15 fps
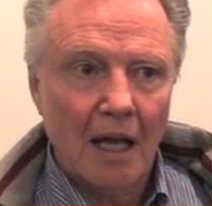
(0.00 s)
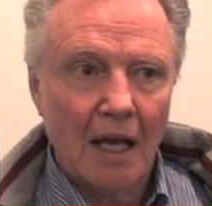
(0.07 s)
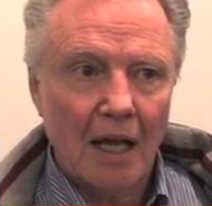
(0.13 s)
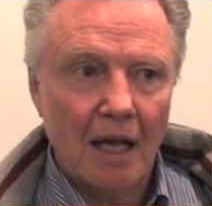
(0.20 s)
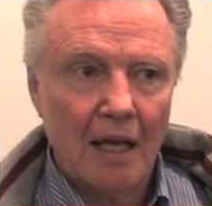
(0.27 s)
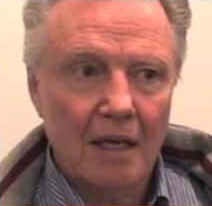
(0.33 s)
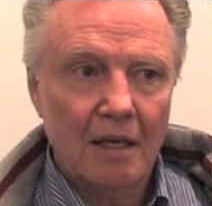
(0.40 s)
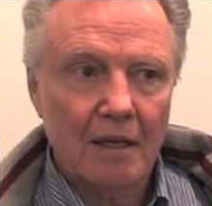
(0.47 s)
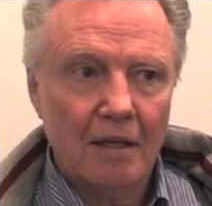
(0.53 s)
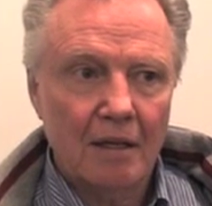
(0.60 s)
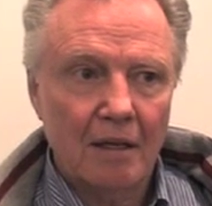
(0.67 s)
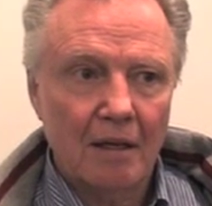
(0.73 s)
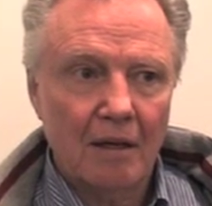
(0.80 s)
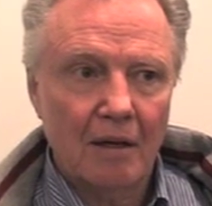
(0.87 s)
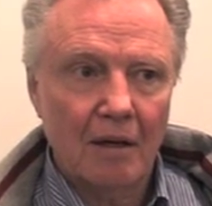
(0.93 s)
and
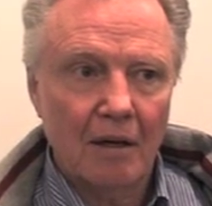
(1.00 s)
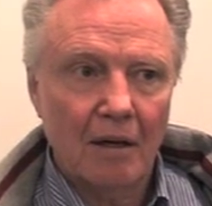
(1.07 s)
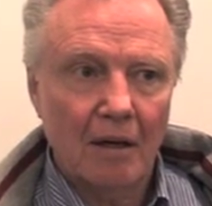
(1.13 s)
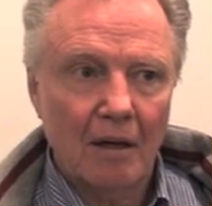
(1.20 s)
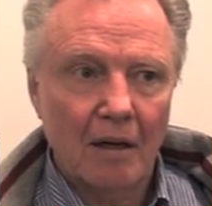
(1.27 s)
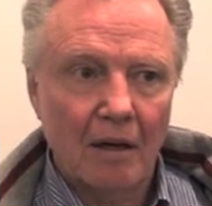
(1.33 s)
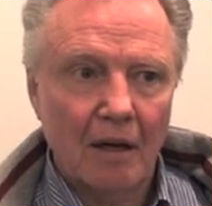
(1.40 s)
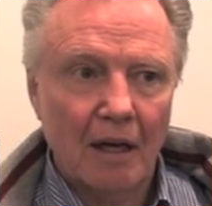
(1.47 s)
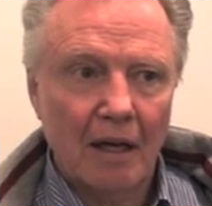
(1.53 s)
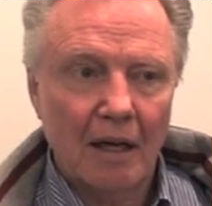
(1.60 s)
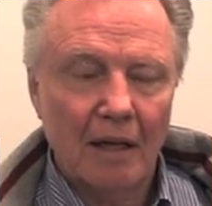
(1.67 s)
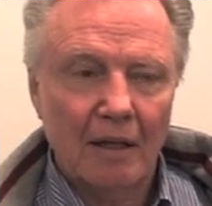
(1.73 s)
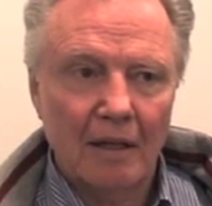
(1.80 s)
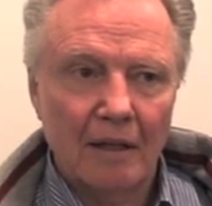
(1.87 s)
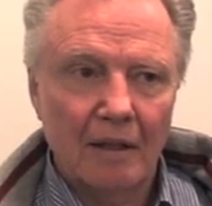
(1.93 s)

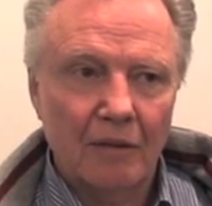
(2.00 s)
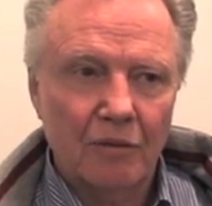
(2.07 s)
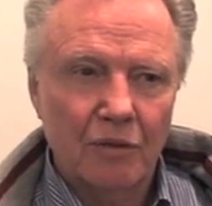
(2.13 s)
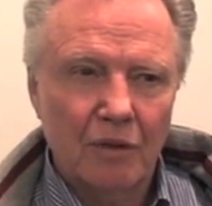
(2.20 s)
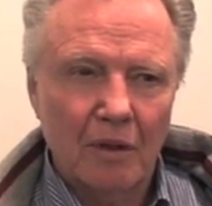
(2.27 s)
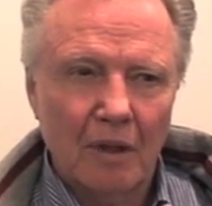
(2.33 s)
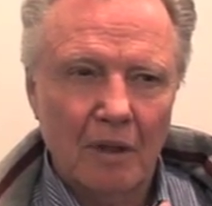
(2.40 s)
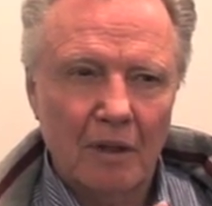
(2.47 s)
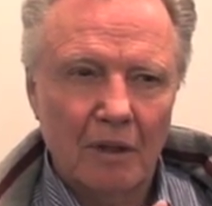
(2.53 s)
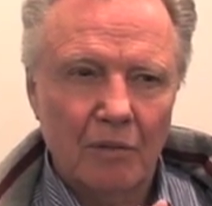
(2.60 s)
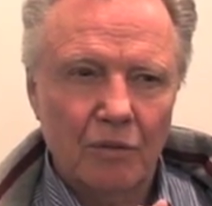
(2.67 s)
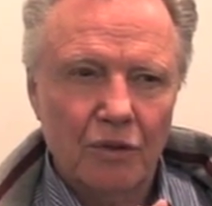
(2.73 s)
it